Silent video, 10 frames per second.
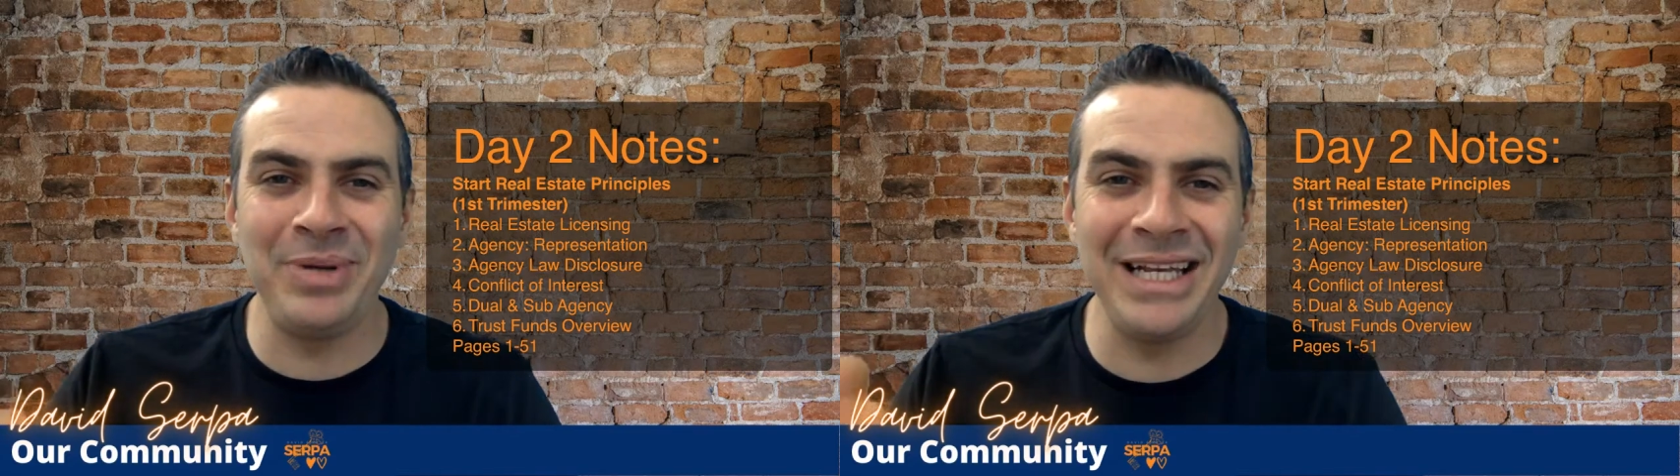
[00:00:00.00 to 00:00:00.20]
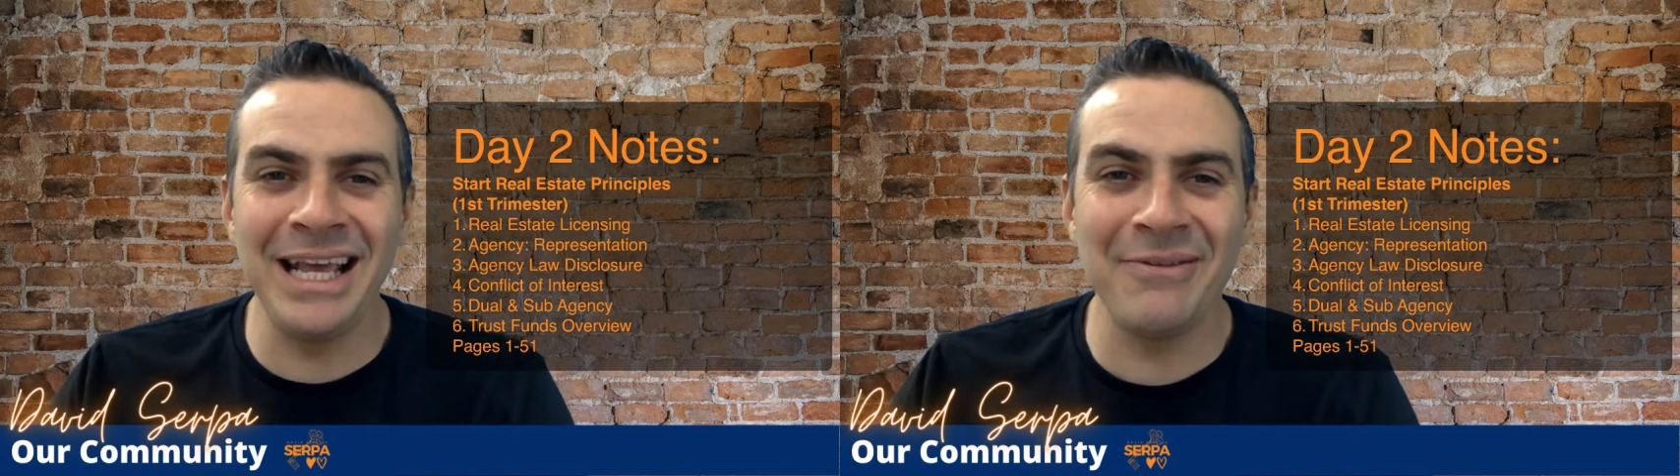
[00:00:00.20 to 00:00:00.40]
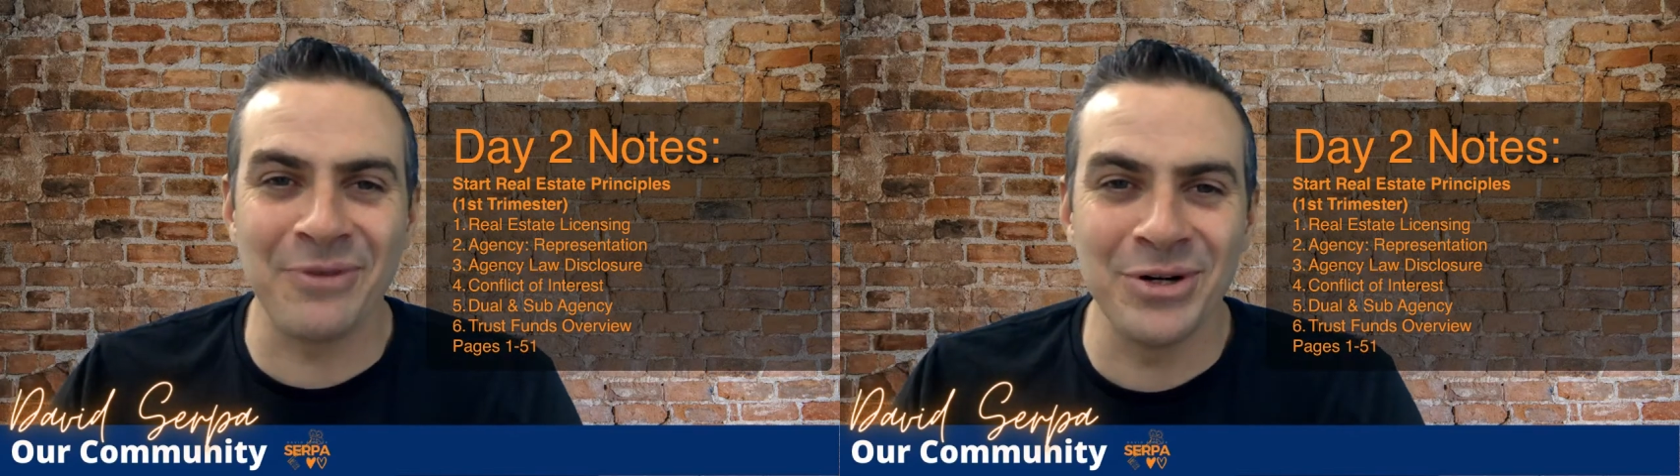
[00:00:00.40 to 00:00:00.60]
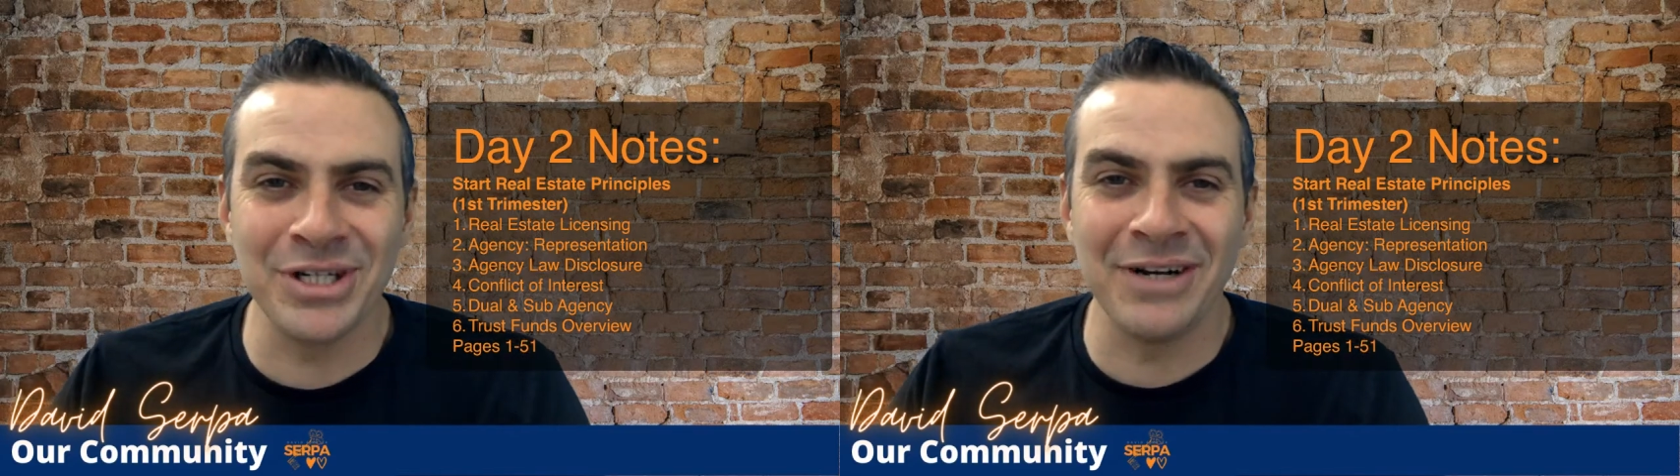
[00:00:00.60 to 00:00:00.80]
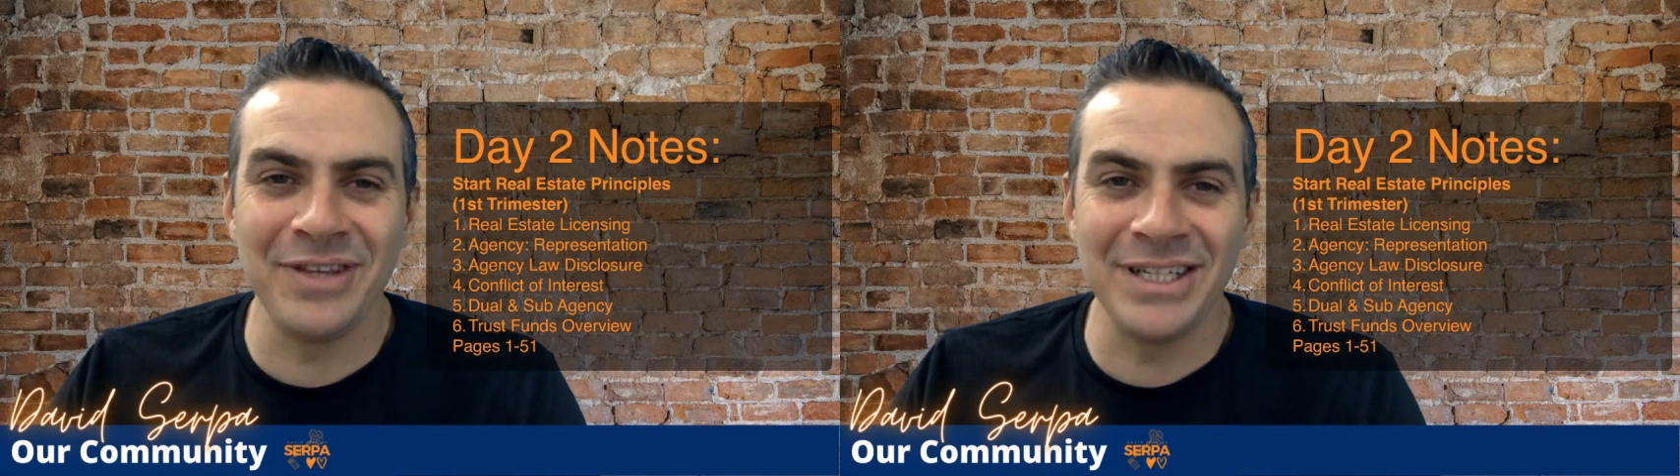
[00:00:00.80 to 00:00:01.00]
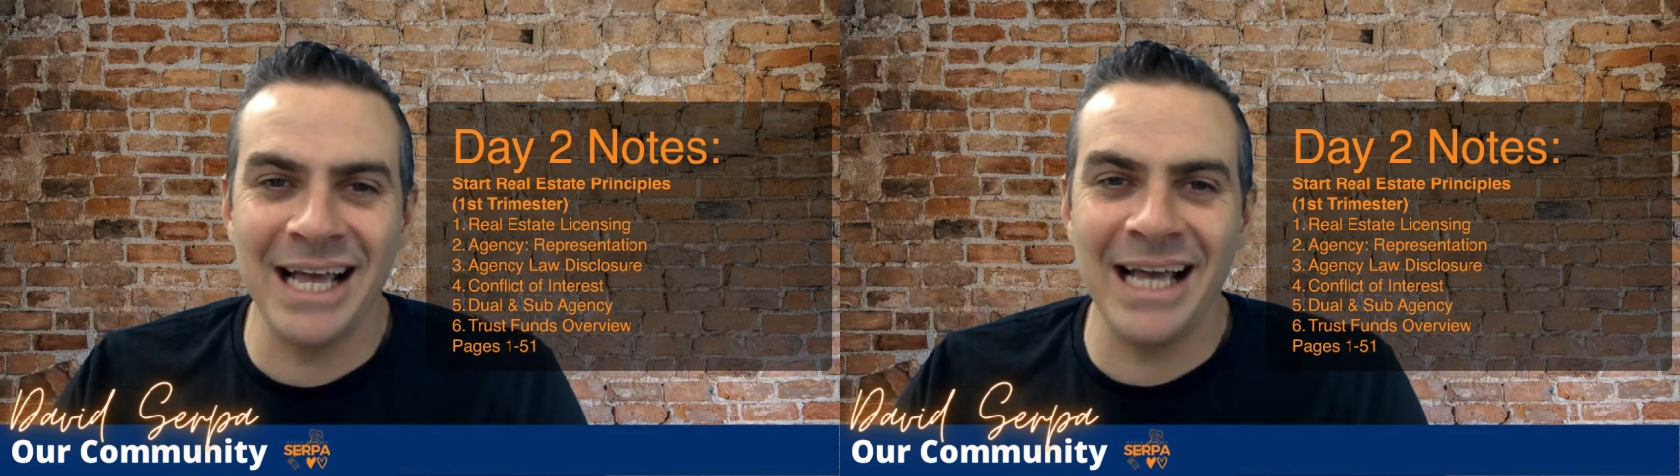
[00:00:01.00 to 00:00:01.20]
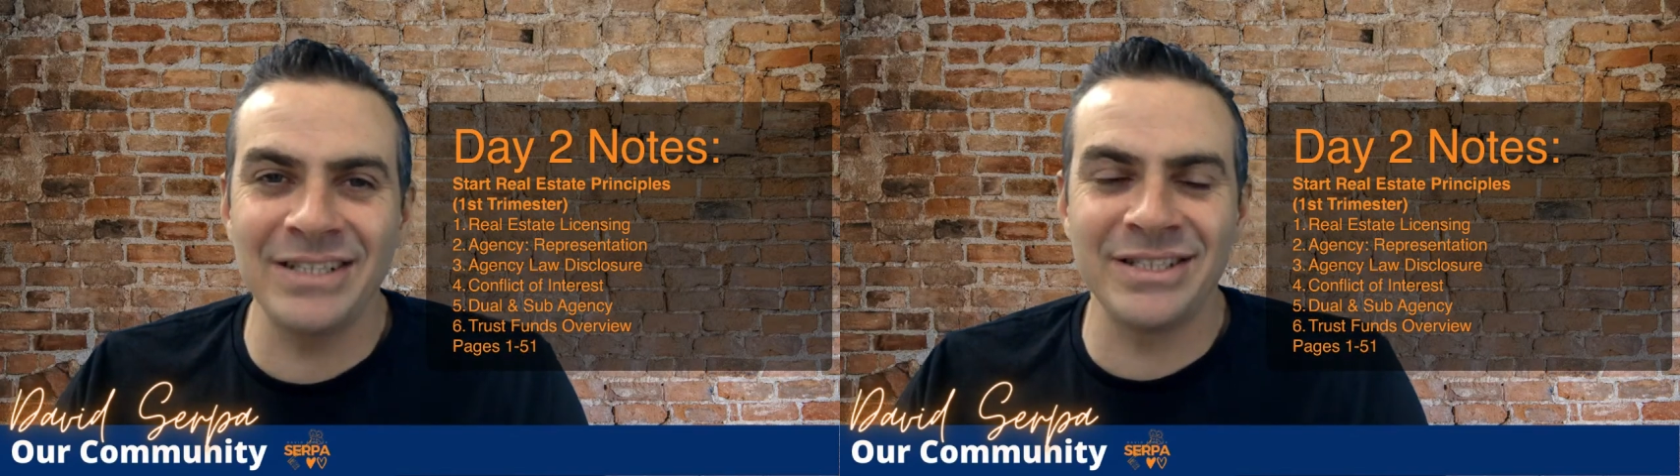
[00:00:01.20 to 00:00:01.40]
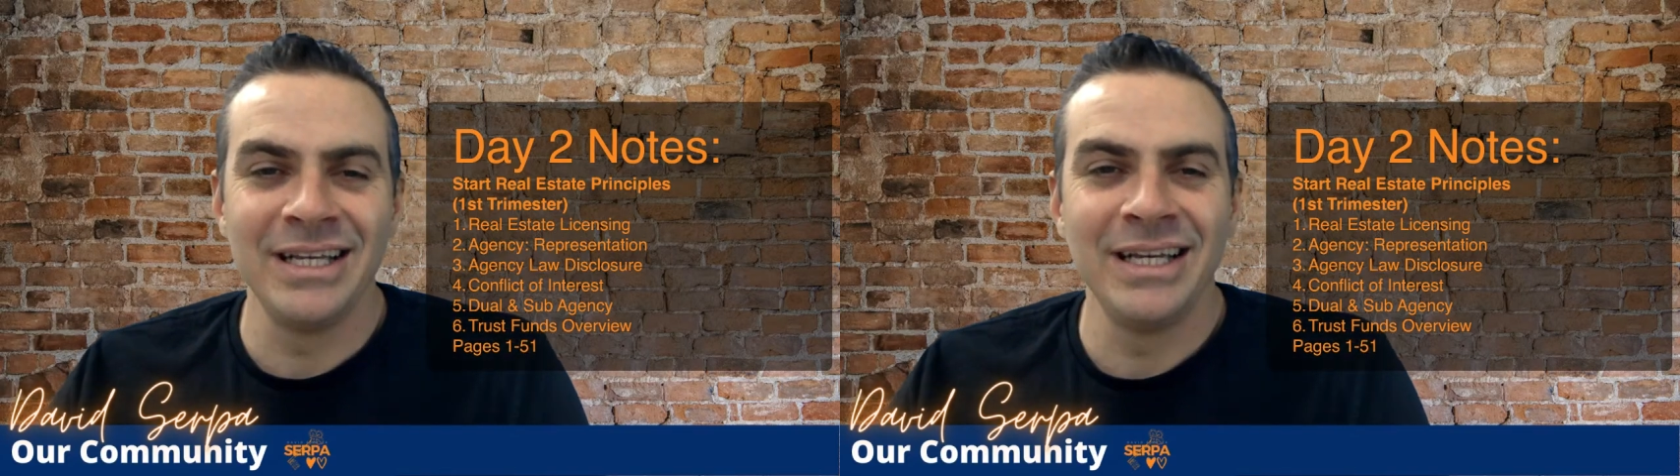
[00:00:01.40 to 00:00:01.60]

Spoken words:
PDF version of the test,